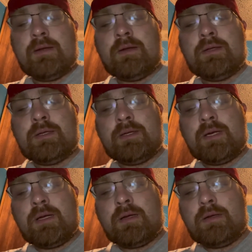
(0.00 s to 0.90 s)
on
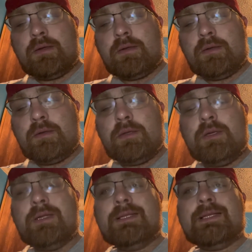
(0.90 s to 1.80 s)
uh,
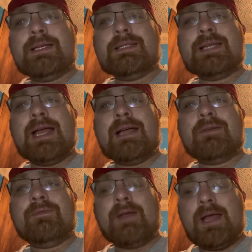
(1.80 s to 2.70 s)
TikTok,
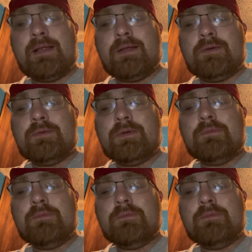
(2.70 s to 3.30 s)
follow.